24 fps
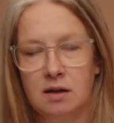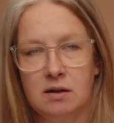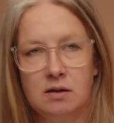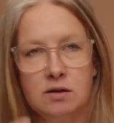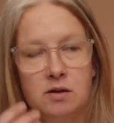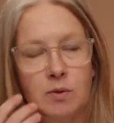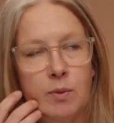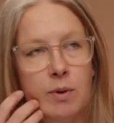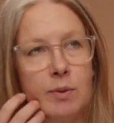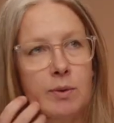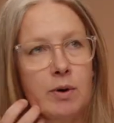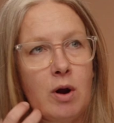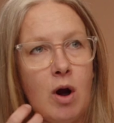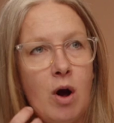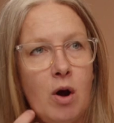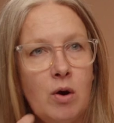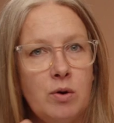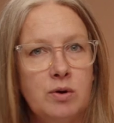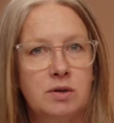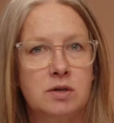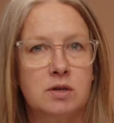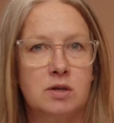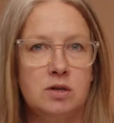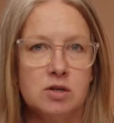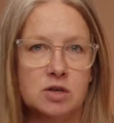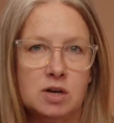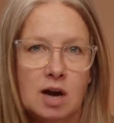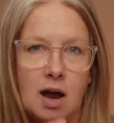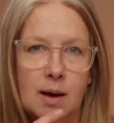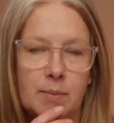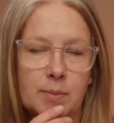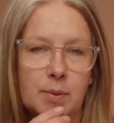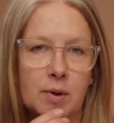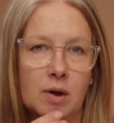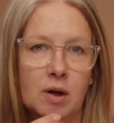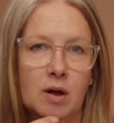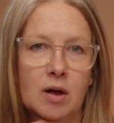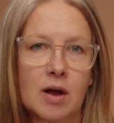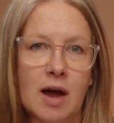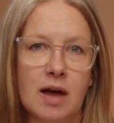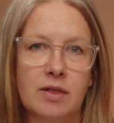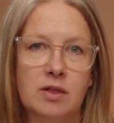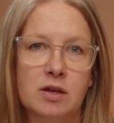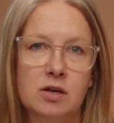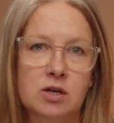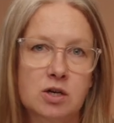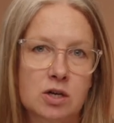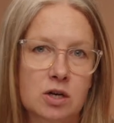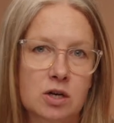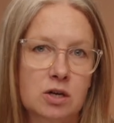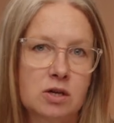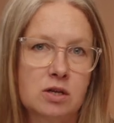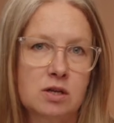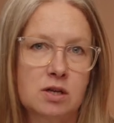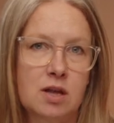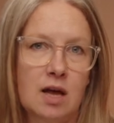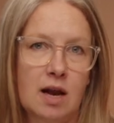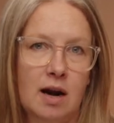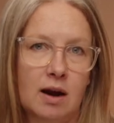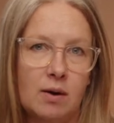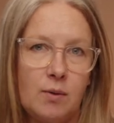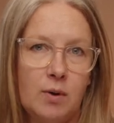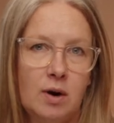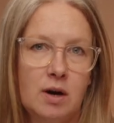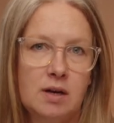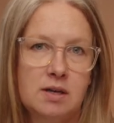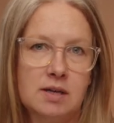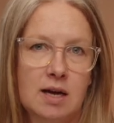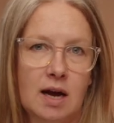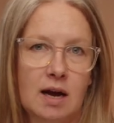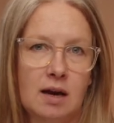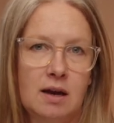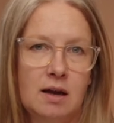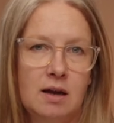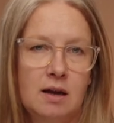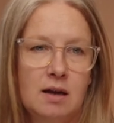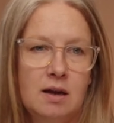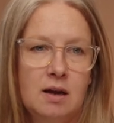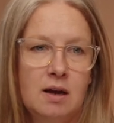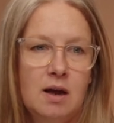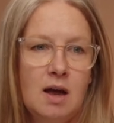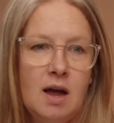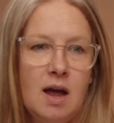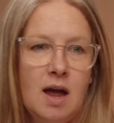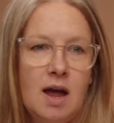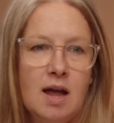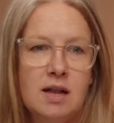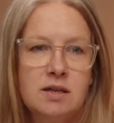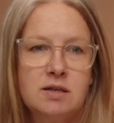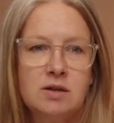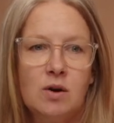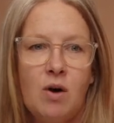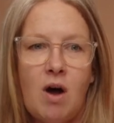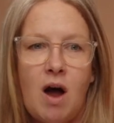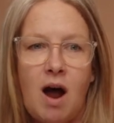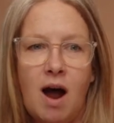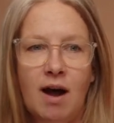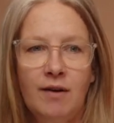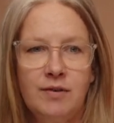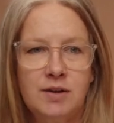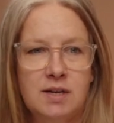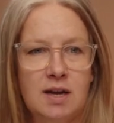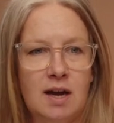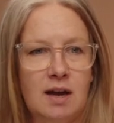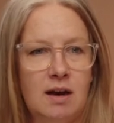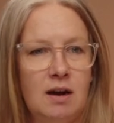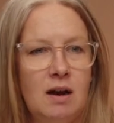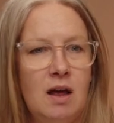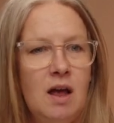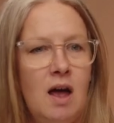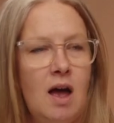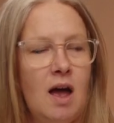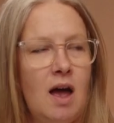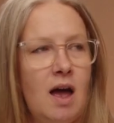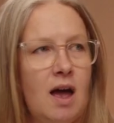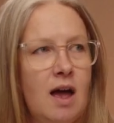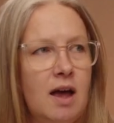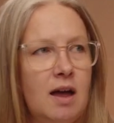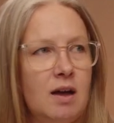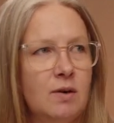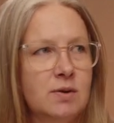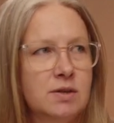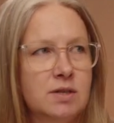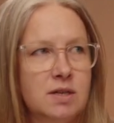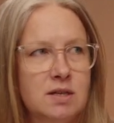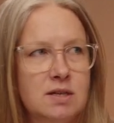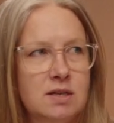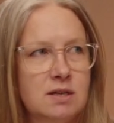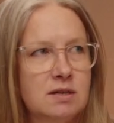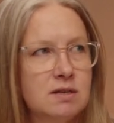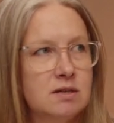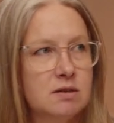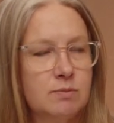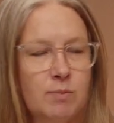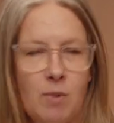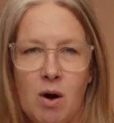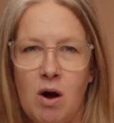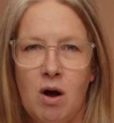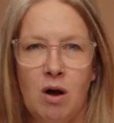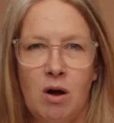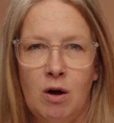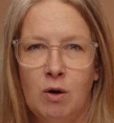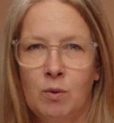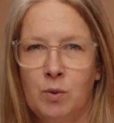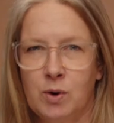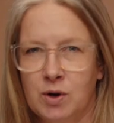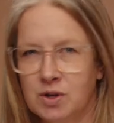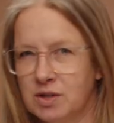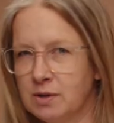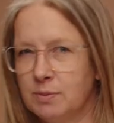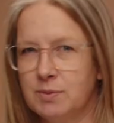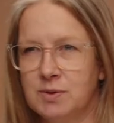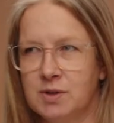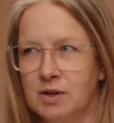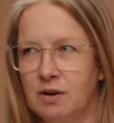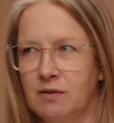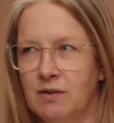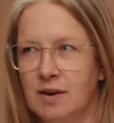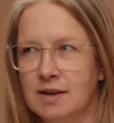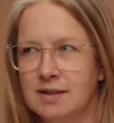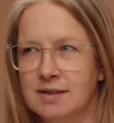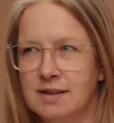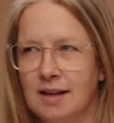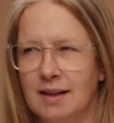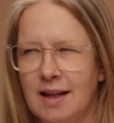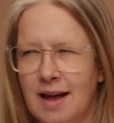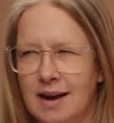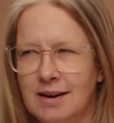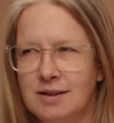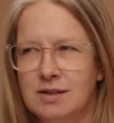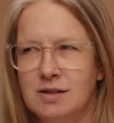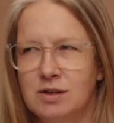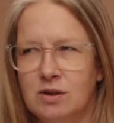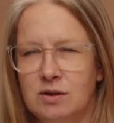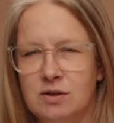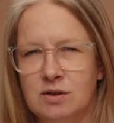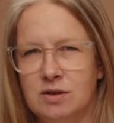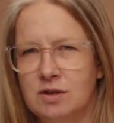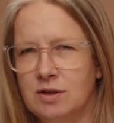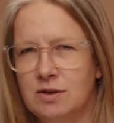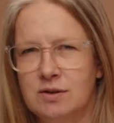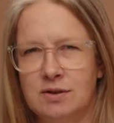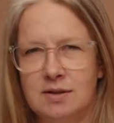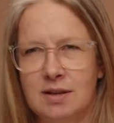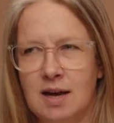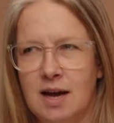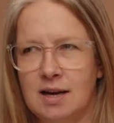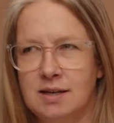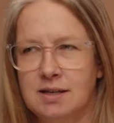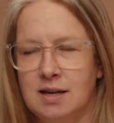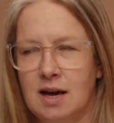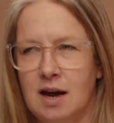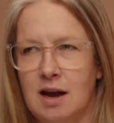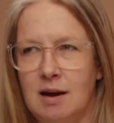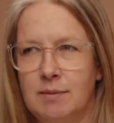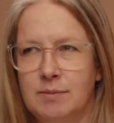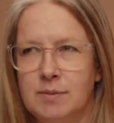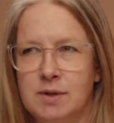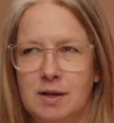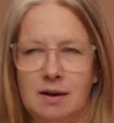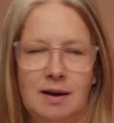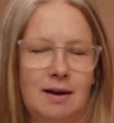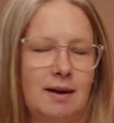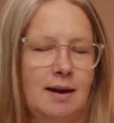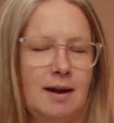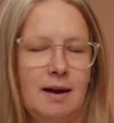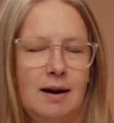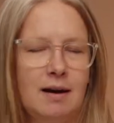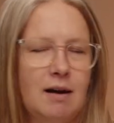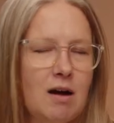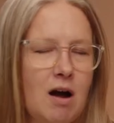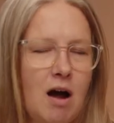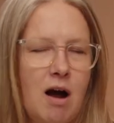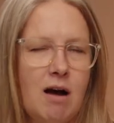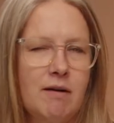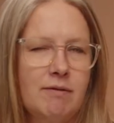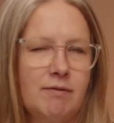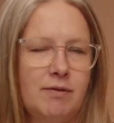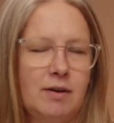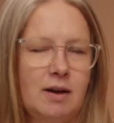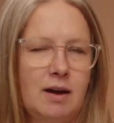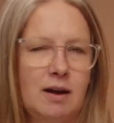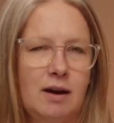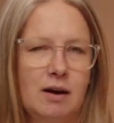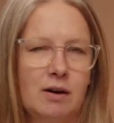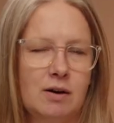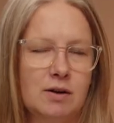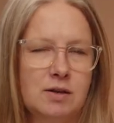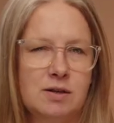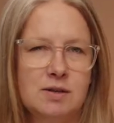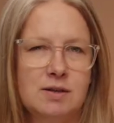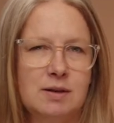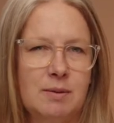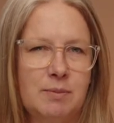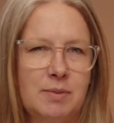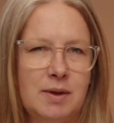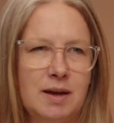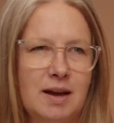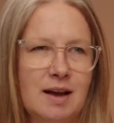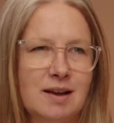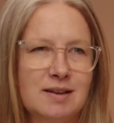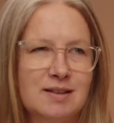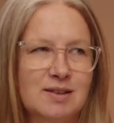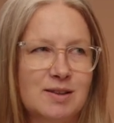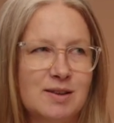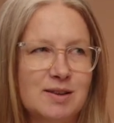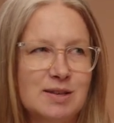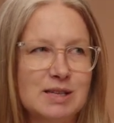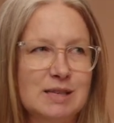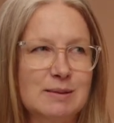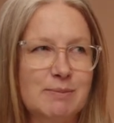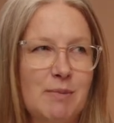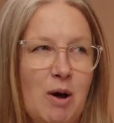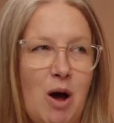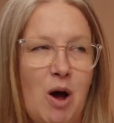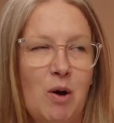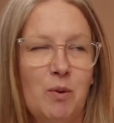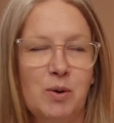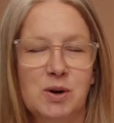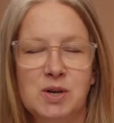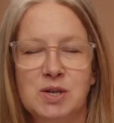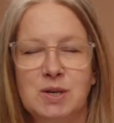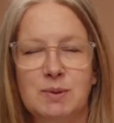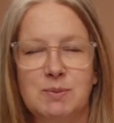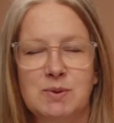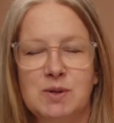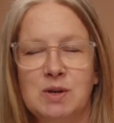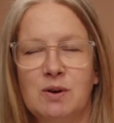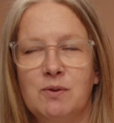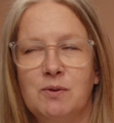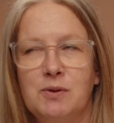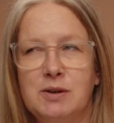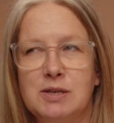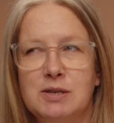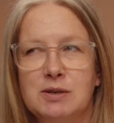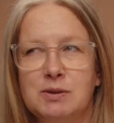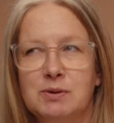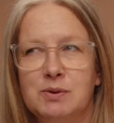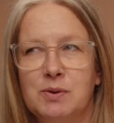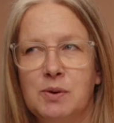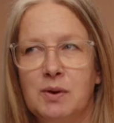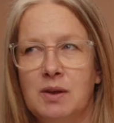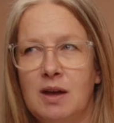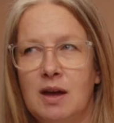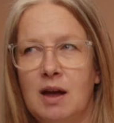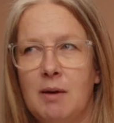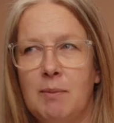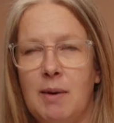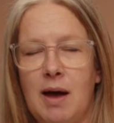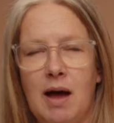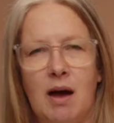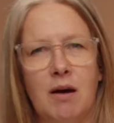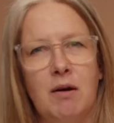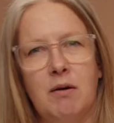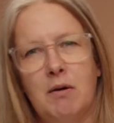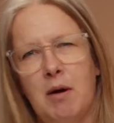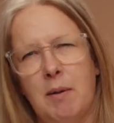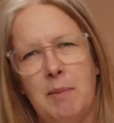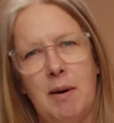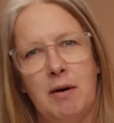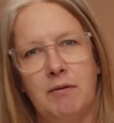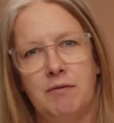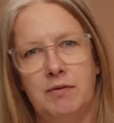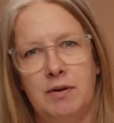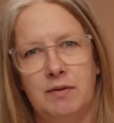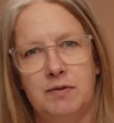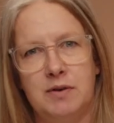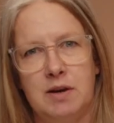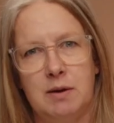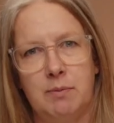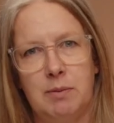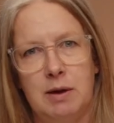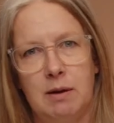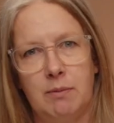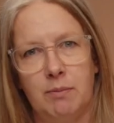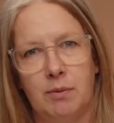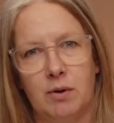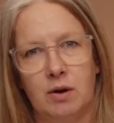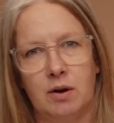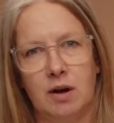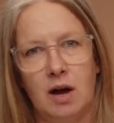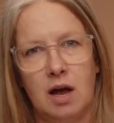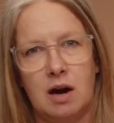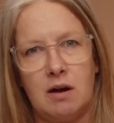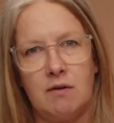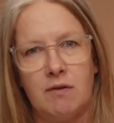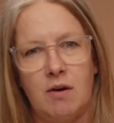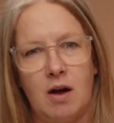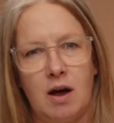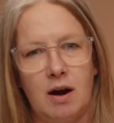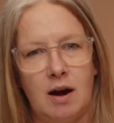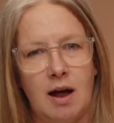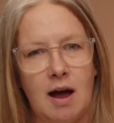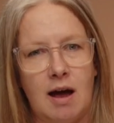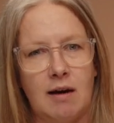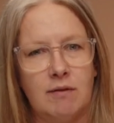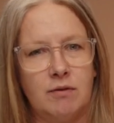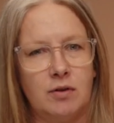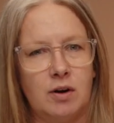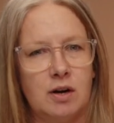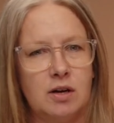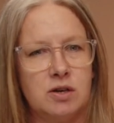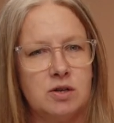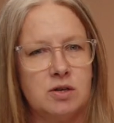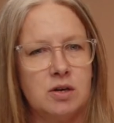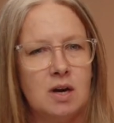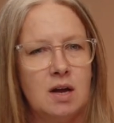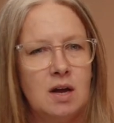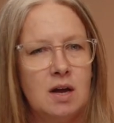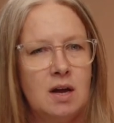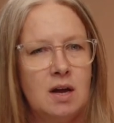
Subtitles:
And so we would host chapel at the church that I worked at. And so often, it was just this small worship service. A lot of students use that time to like get a coffee or do something else. So this small worship service is really about 50 people kind of on average.